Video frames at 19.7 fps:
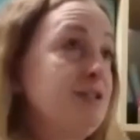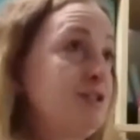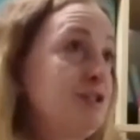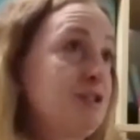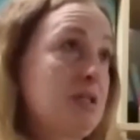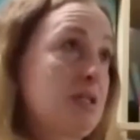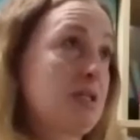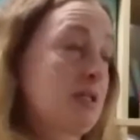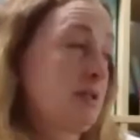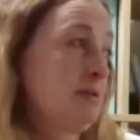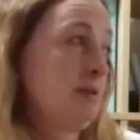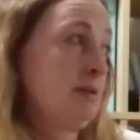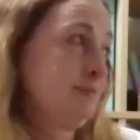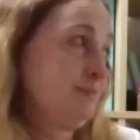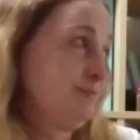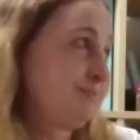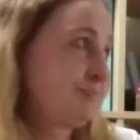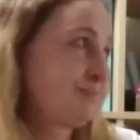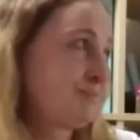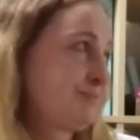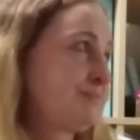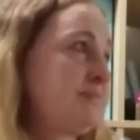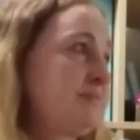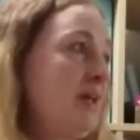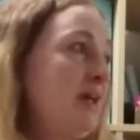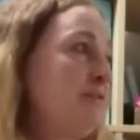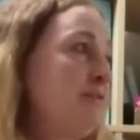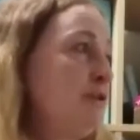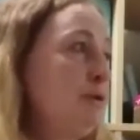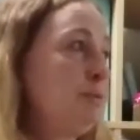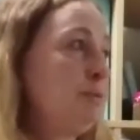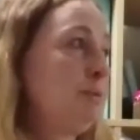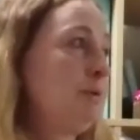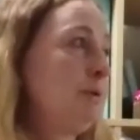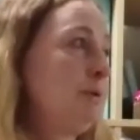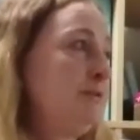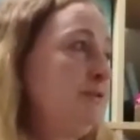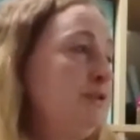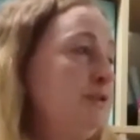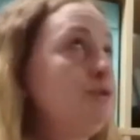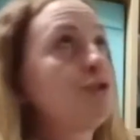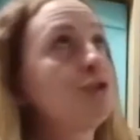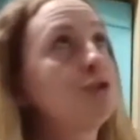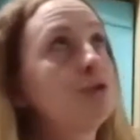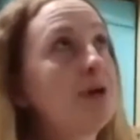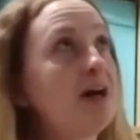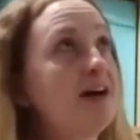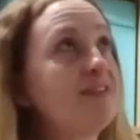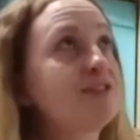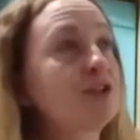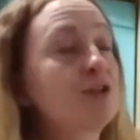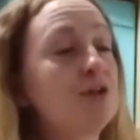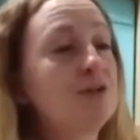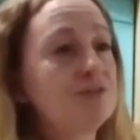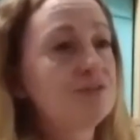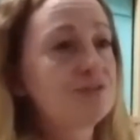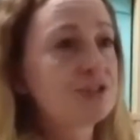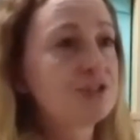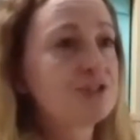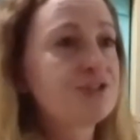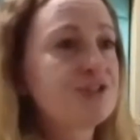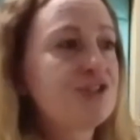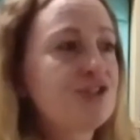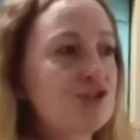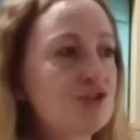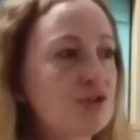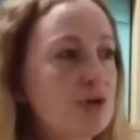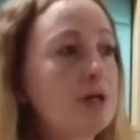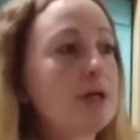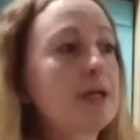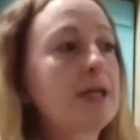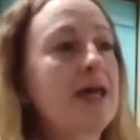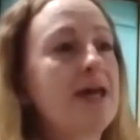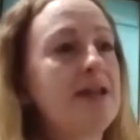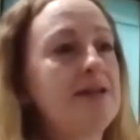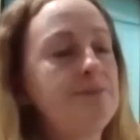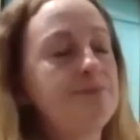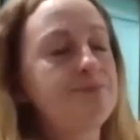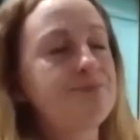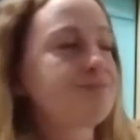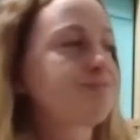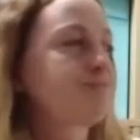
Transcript: just if you do have the confidence to try again,